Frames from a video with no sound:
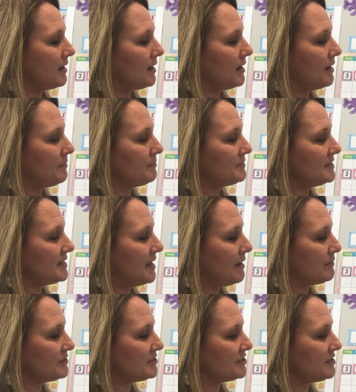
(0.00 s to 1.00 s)
come
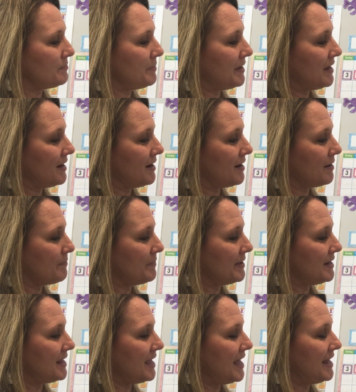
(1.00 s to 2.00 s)
down to the pink
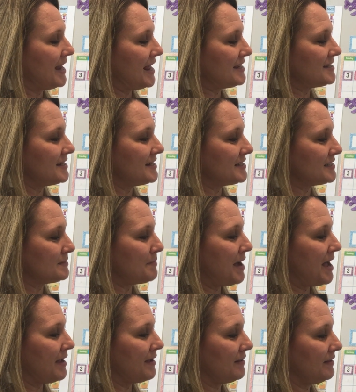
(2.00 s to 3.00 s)
carpet, and end in a
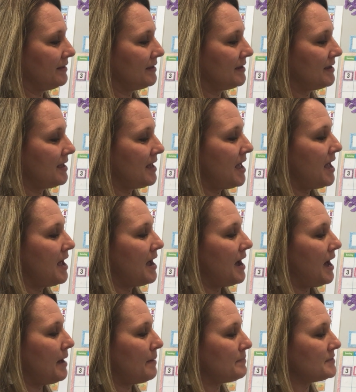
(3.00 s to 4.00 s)
smile.
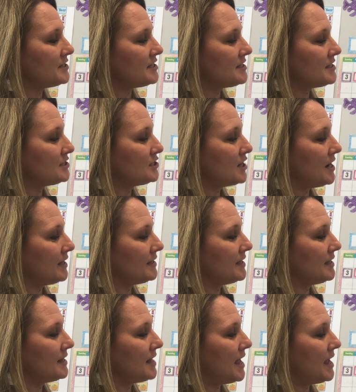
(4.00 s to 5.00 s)
Up to the
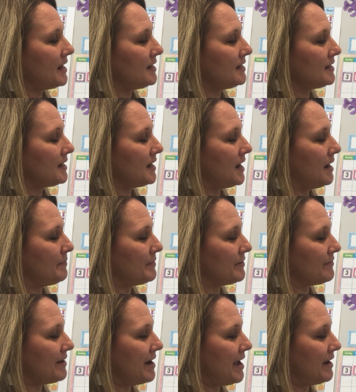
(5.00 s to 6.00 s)
dotted line, come
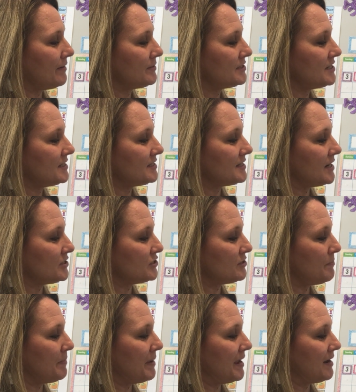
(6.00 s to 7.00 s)
around, touch
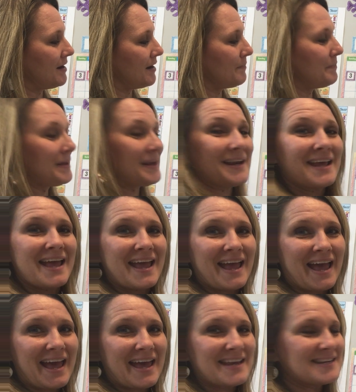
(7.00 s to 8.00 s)
the pink carpet,
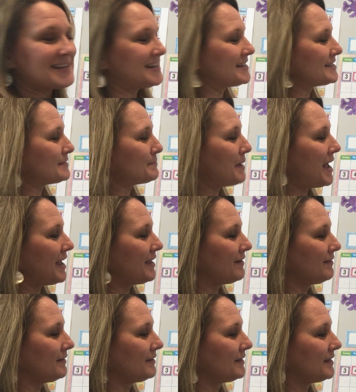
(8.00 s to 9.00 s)
end in a
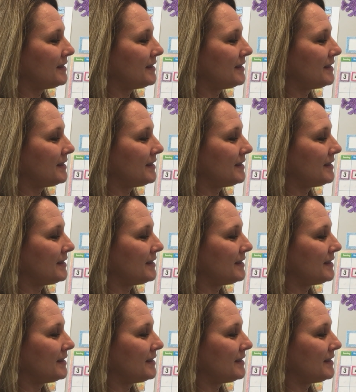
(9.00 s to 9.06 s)
smile.